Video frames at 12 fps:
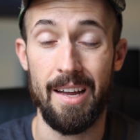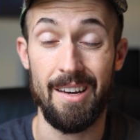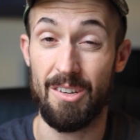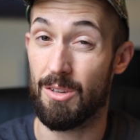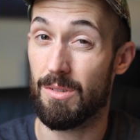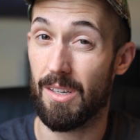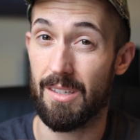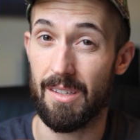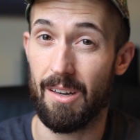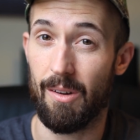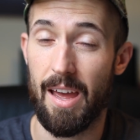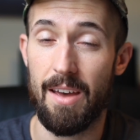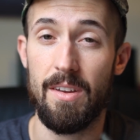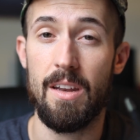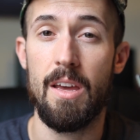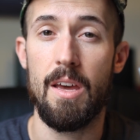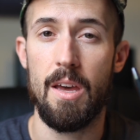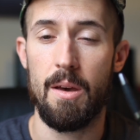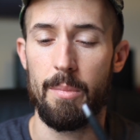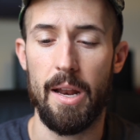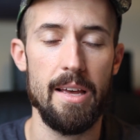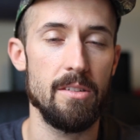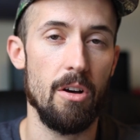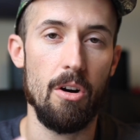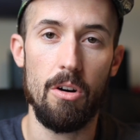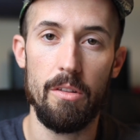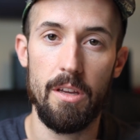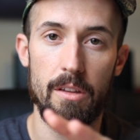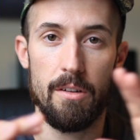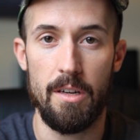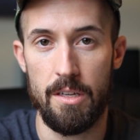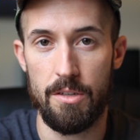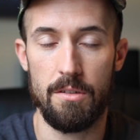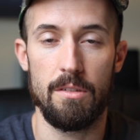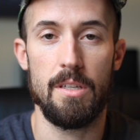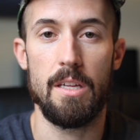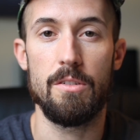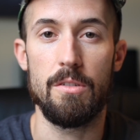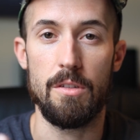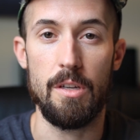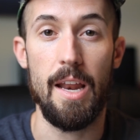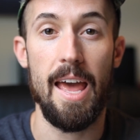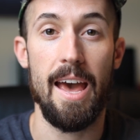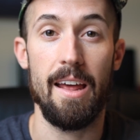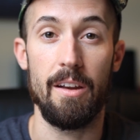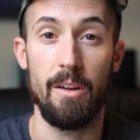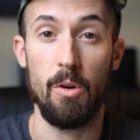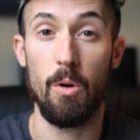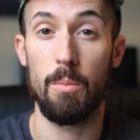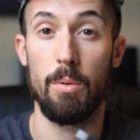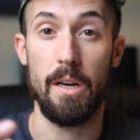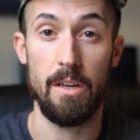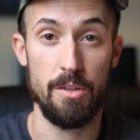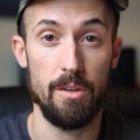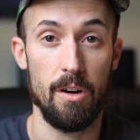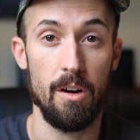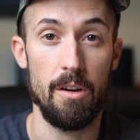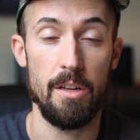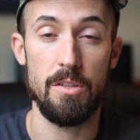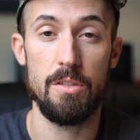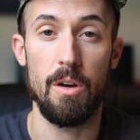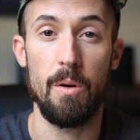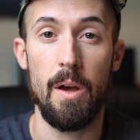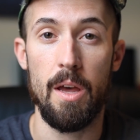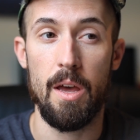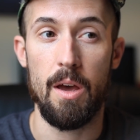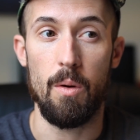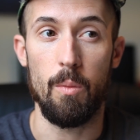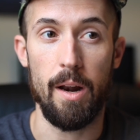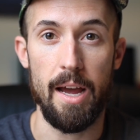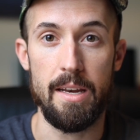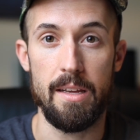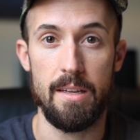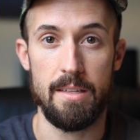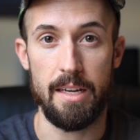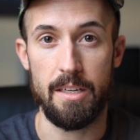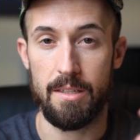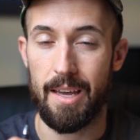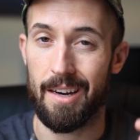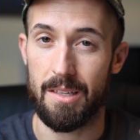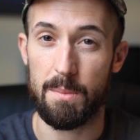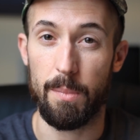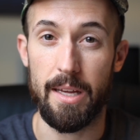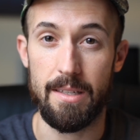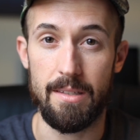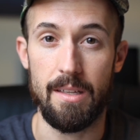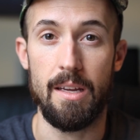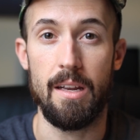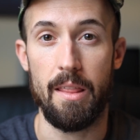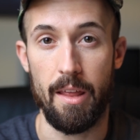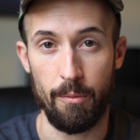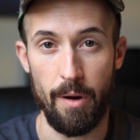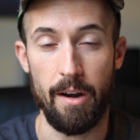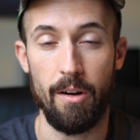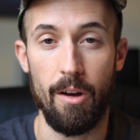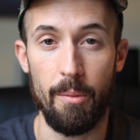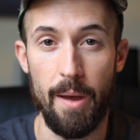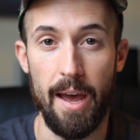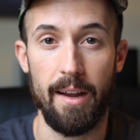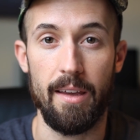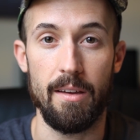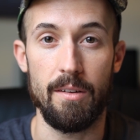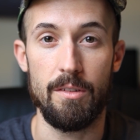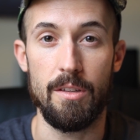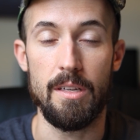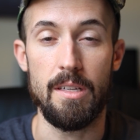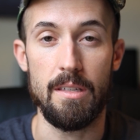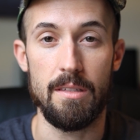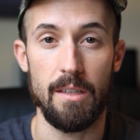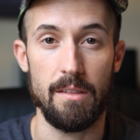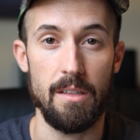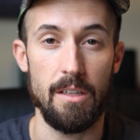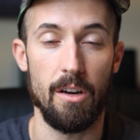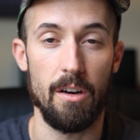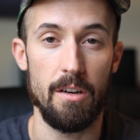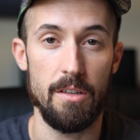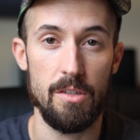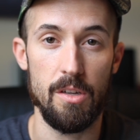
I didn't use it because I don't have it, but it has all the other additional sensors you need to add and incorporate into your harness. So what I did is I just kind of spliced it in and then ran it all back into the D16 harness.